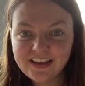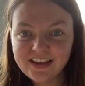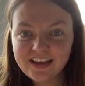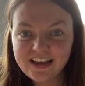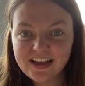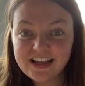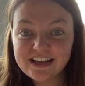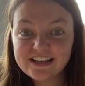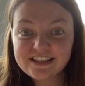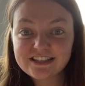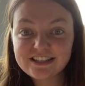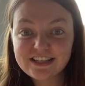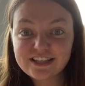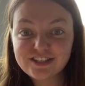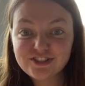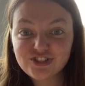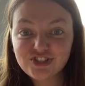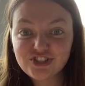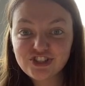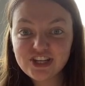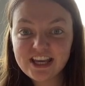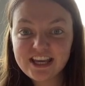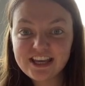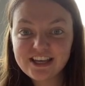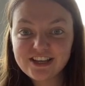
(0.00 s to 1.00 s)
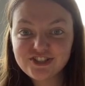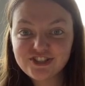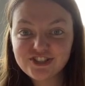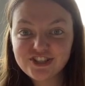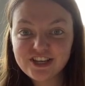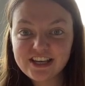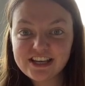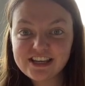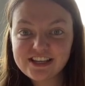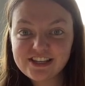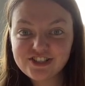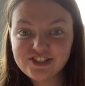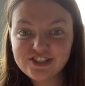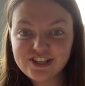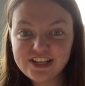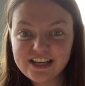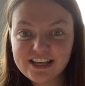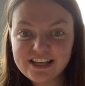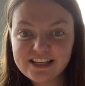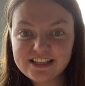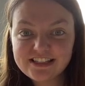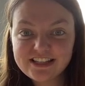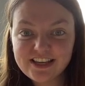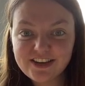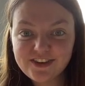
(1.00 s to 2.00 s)
It's a shake, shake, shake
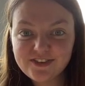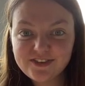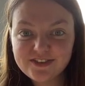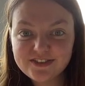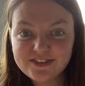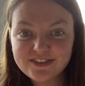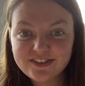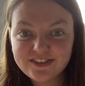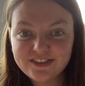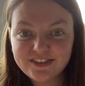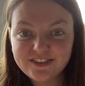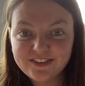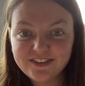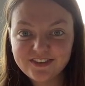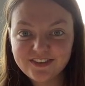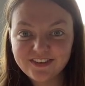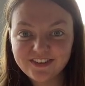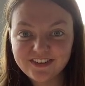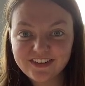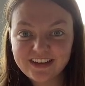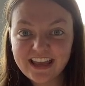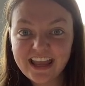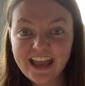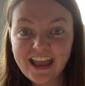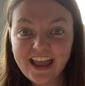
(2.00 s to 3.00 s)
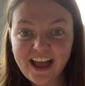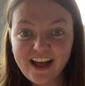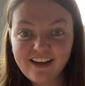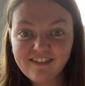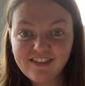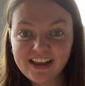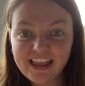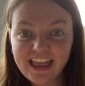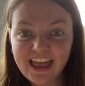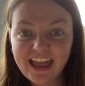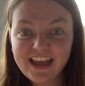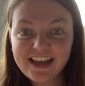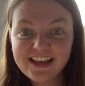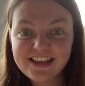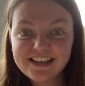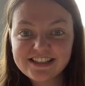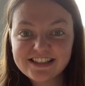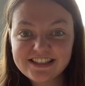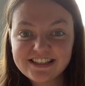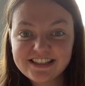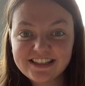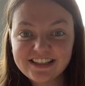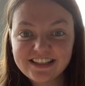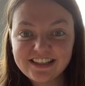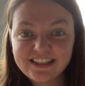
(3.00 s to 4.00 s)
sound. Okay, have a guess.
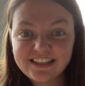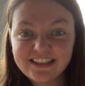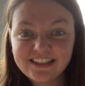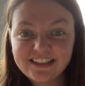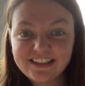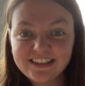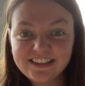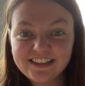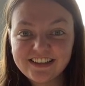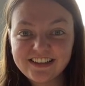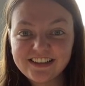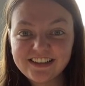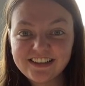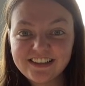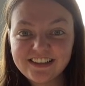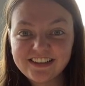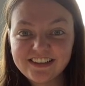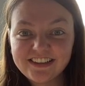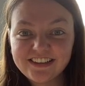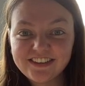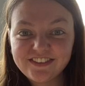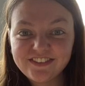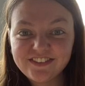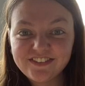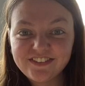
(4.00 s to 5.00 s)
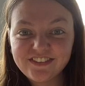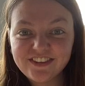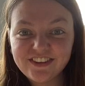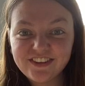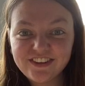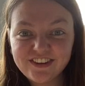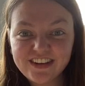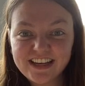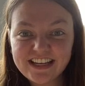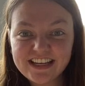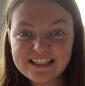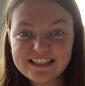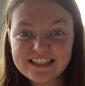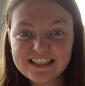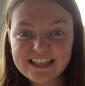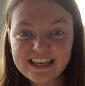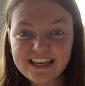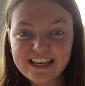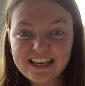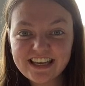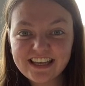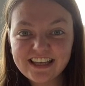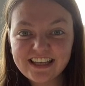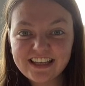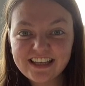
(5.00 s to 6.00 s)
You ready?
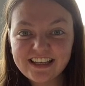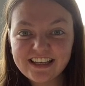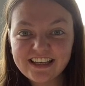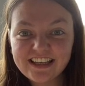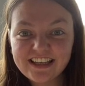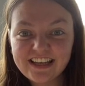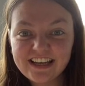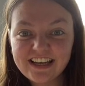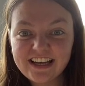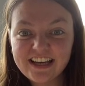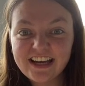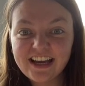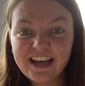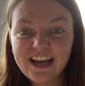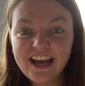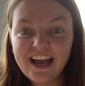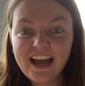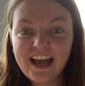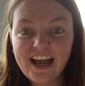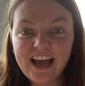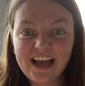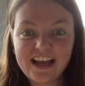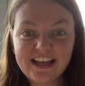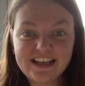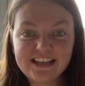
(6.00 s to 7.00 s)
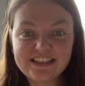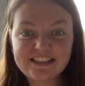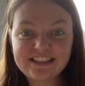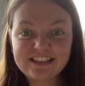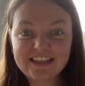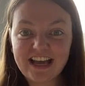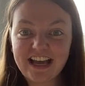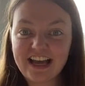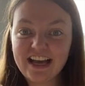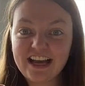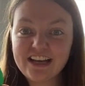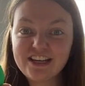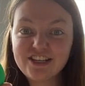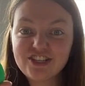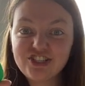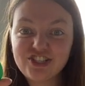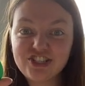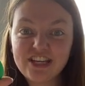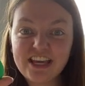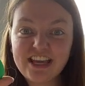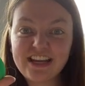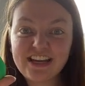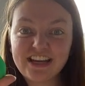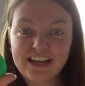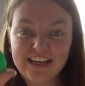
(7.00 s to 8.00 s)
It's a
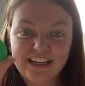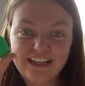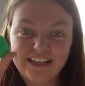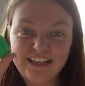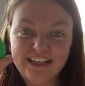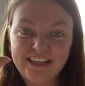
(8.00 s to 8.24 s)
shaker.